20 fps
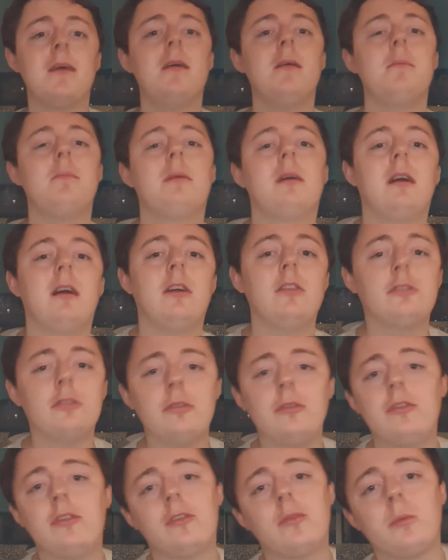But I
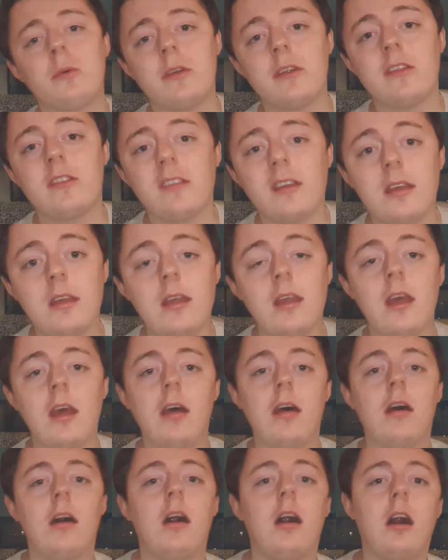do just want to say,
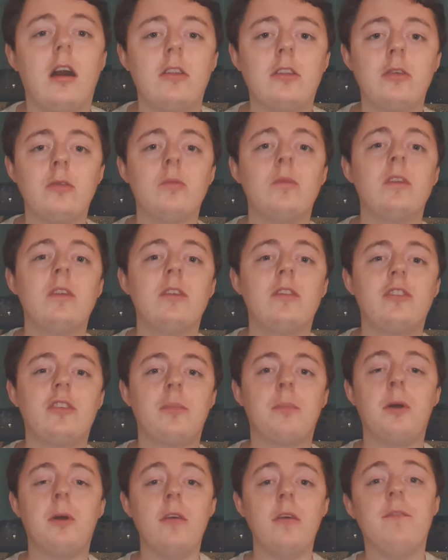I don't want to
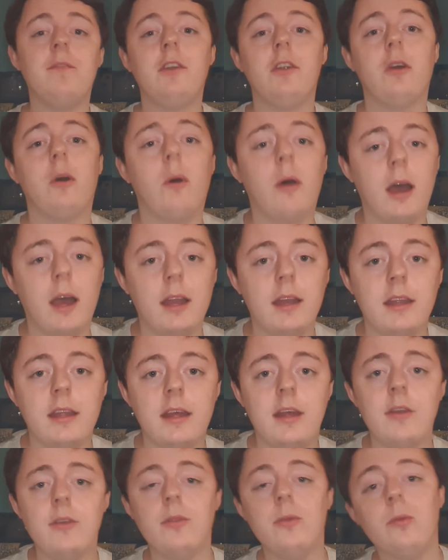just put a video out
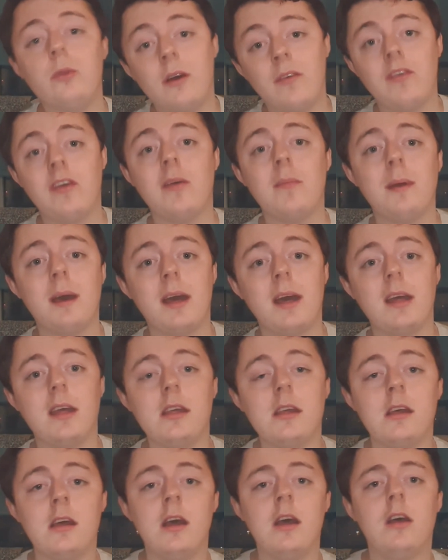there and do nothing about
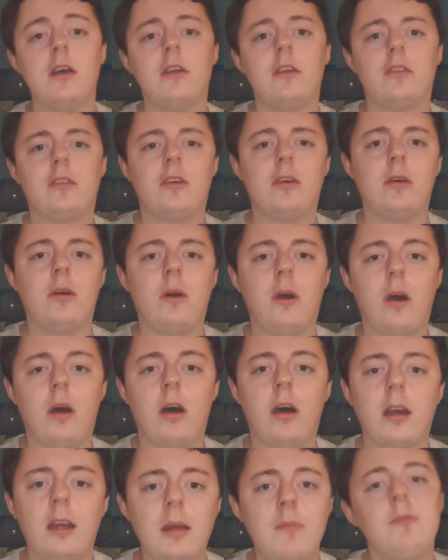it. So
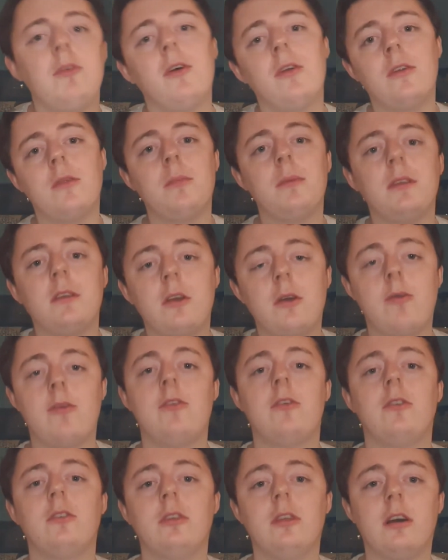I am going to be
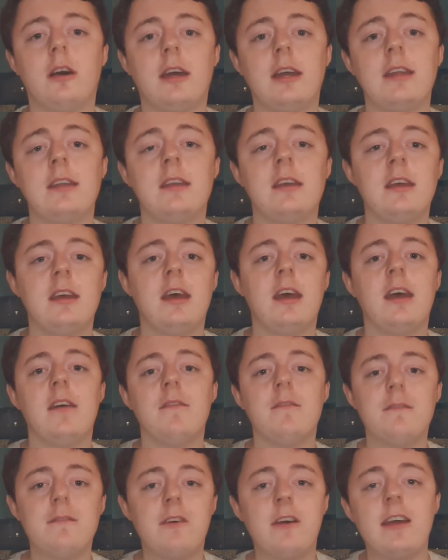going online
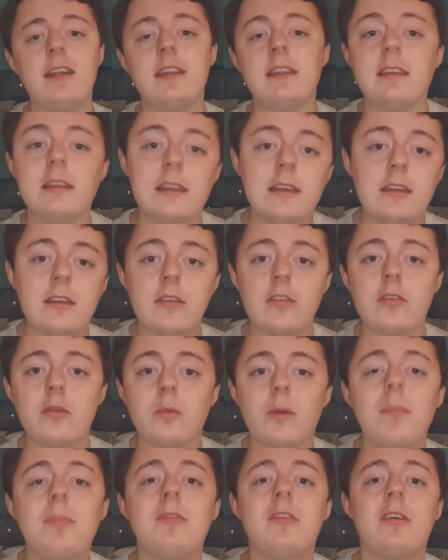and finding links to
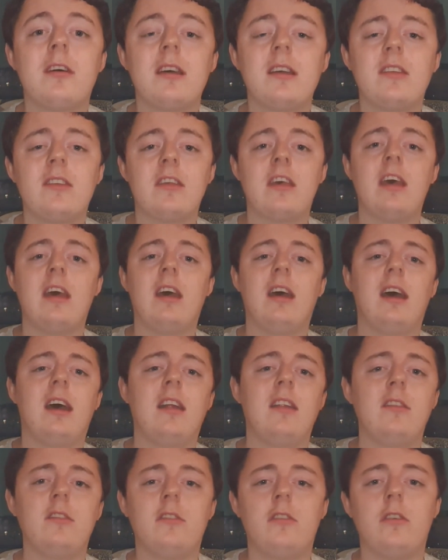websites
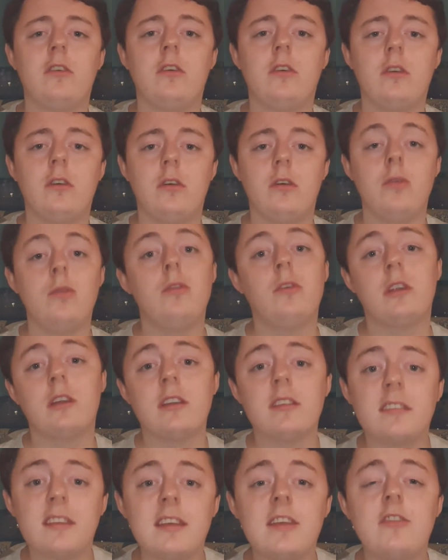and to
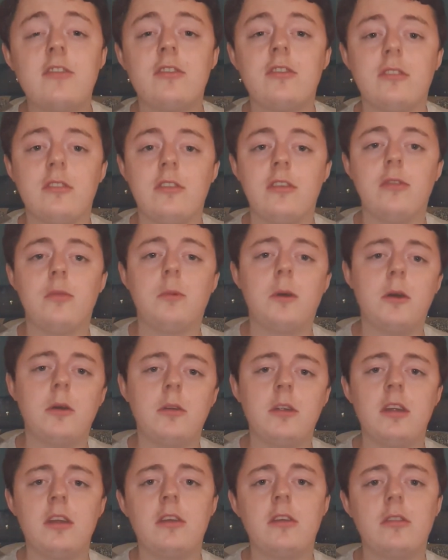organisations as
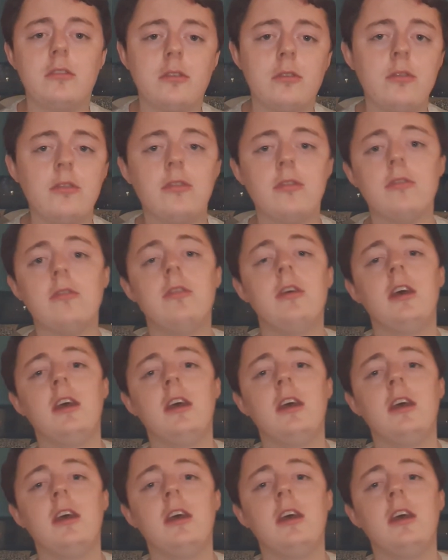well that you could talk to